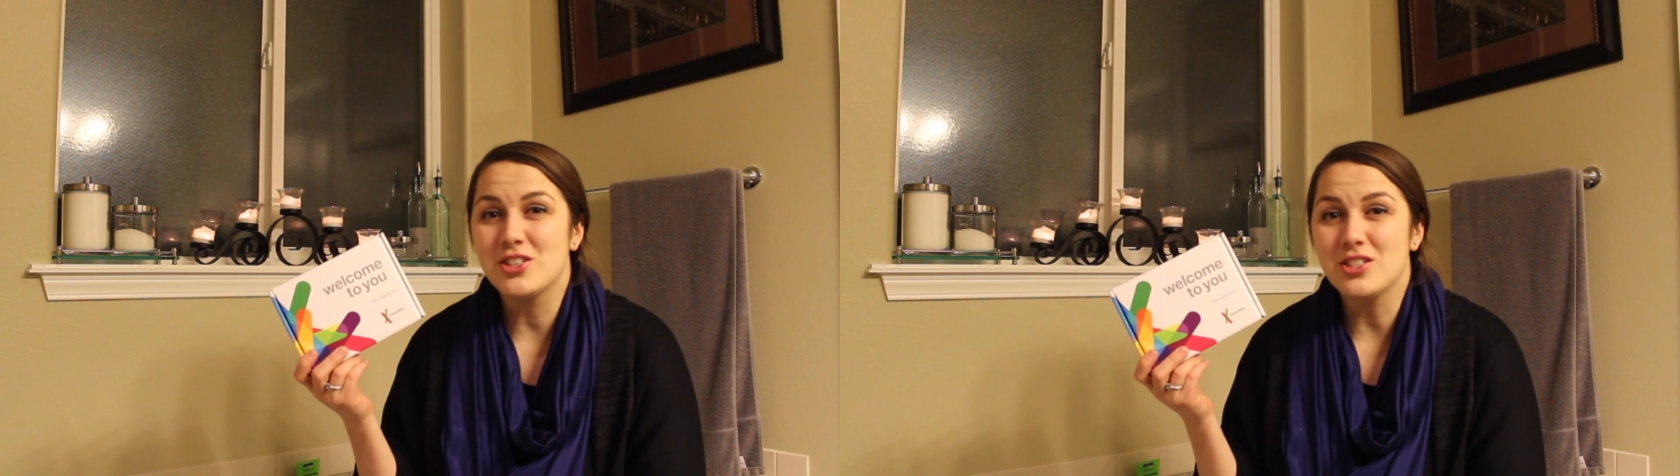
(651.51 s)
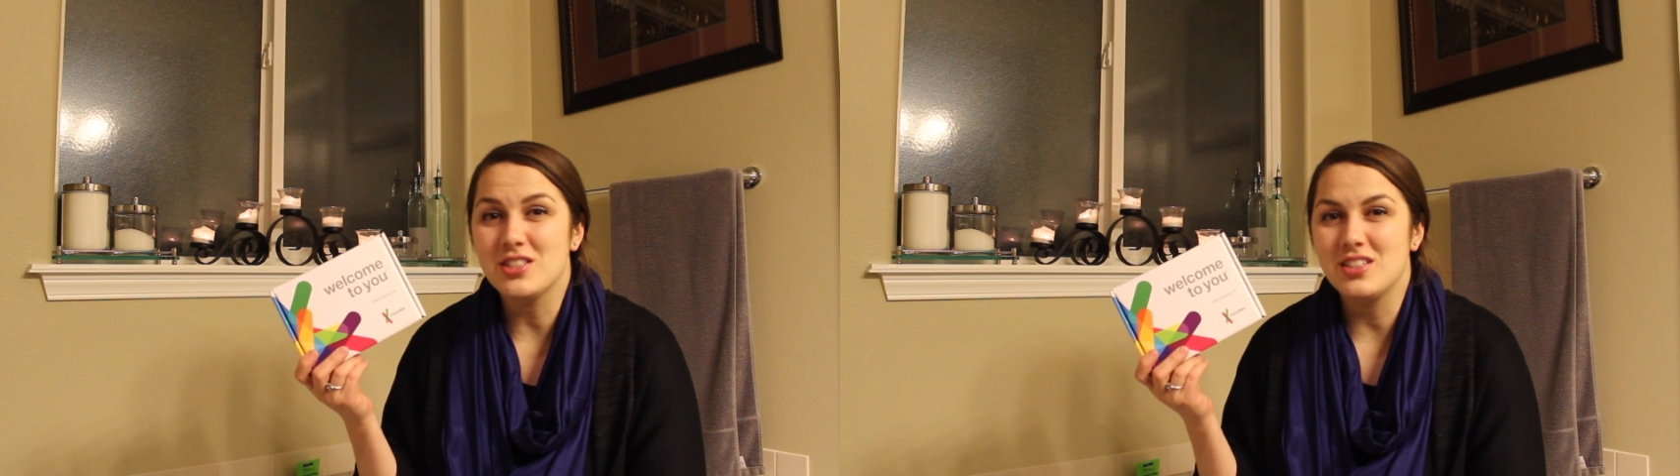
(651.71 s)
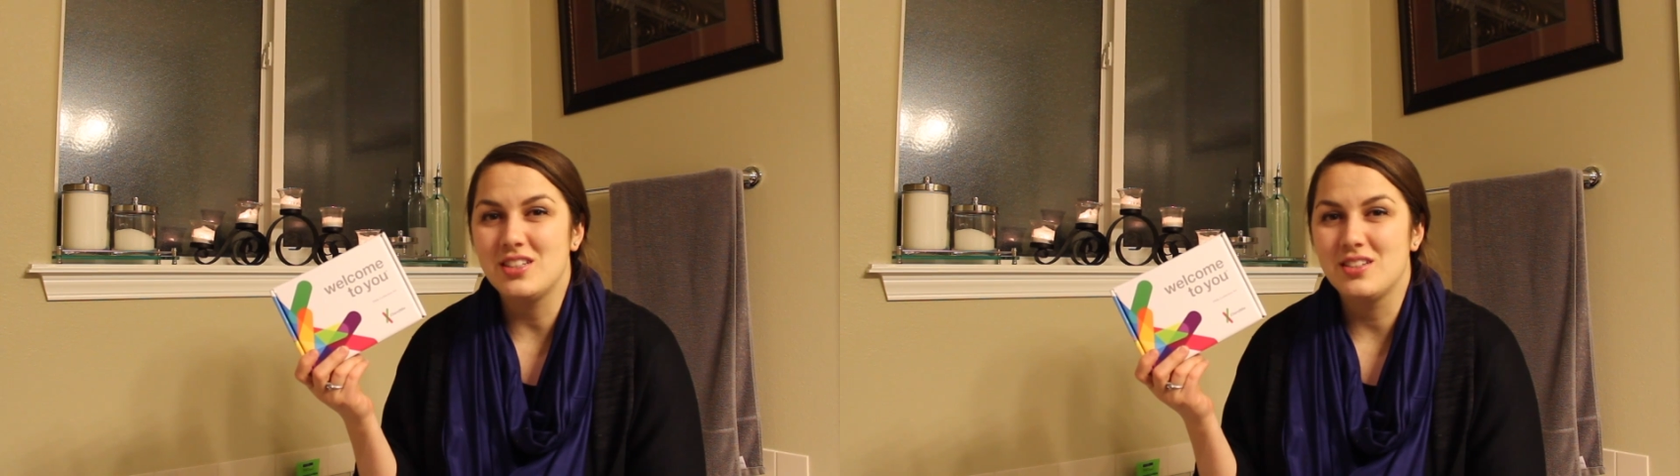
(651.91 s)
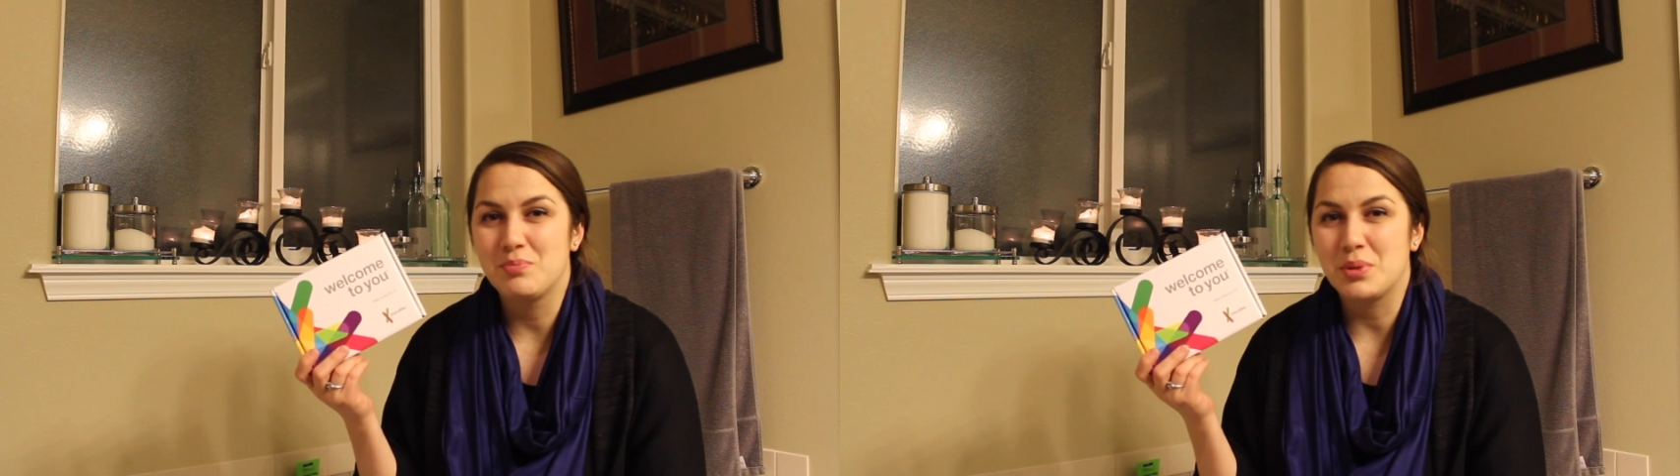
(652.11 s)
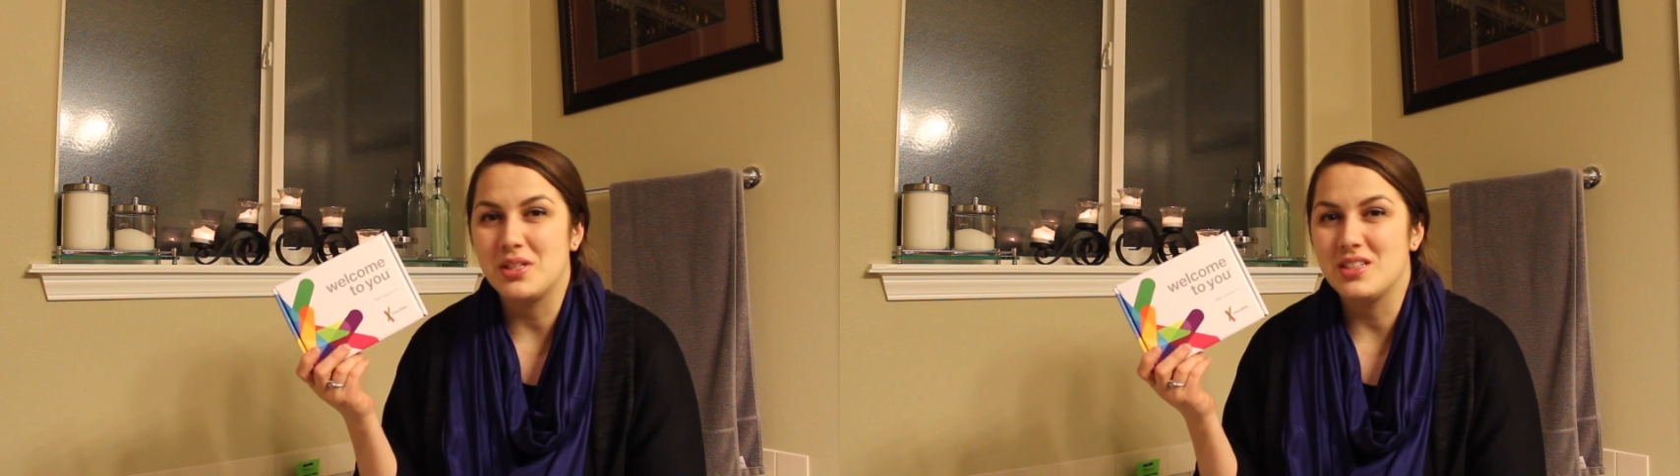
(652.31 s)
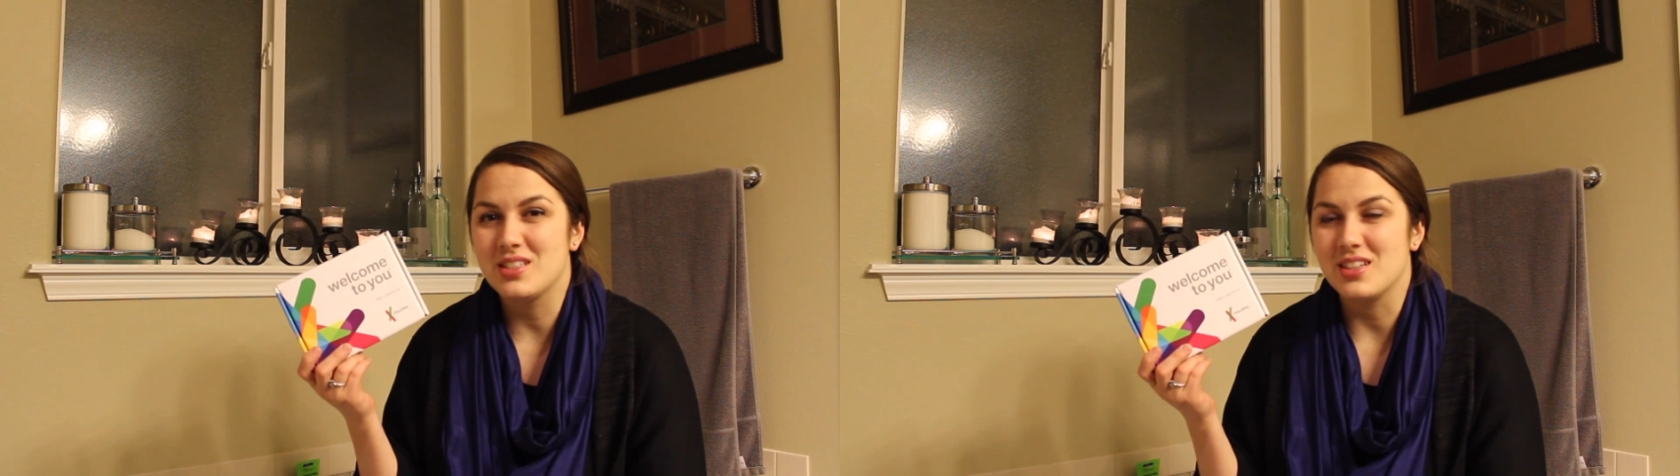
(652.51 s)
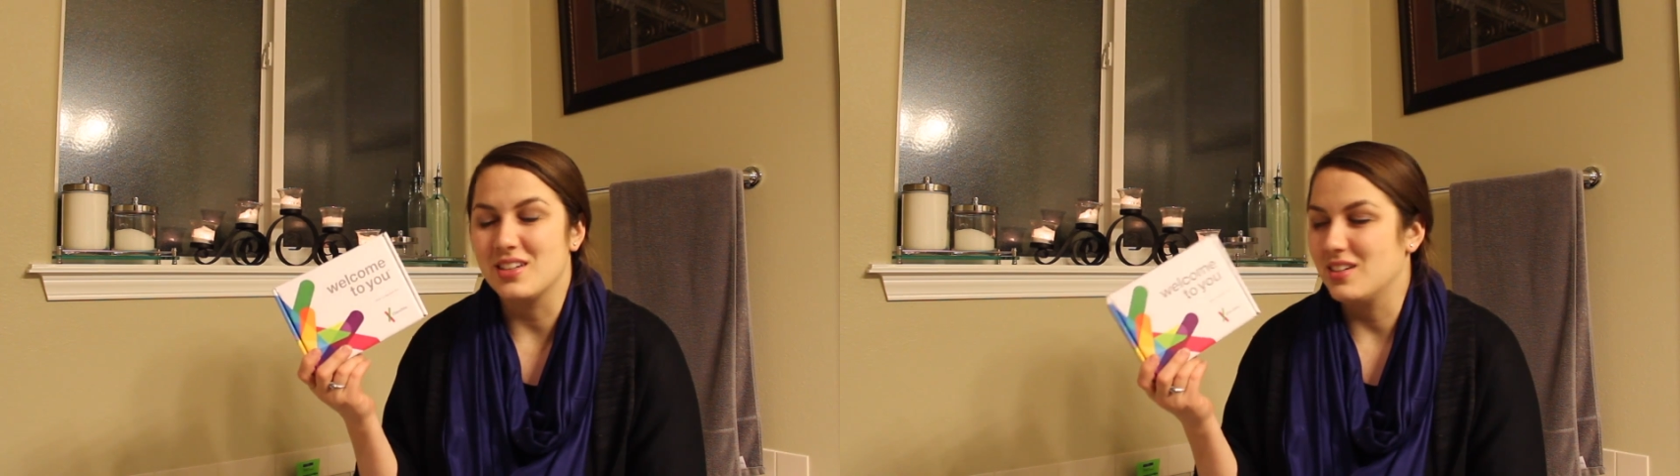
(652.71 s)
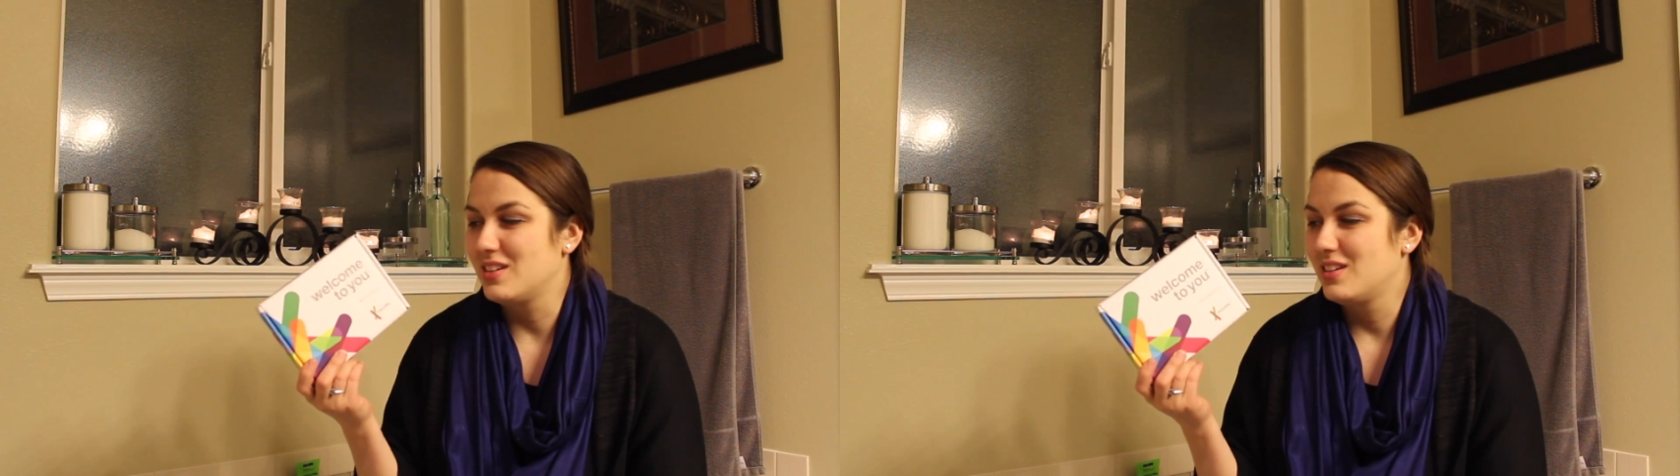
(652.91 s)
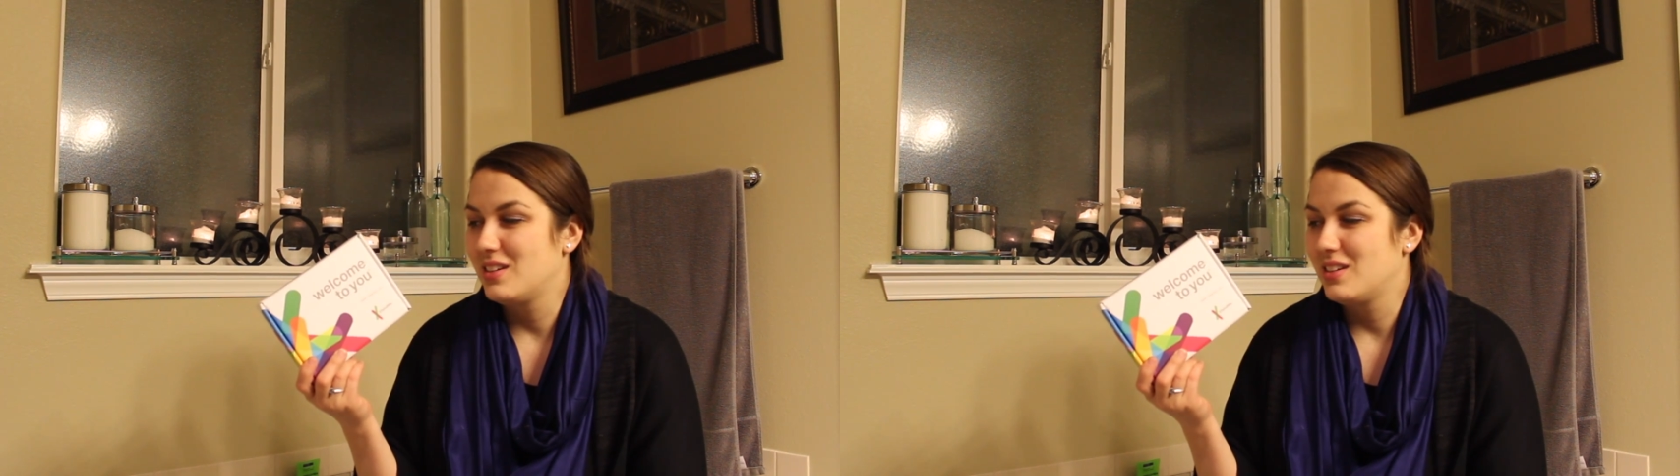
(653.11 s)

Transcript: interested please, uh,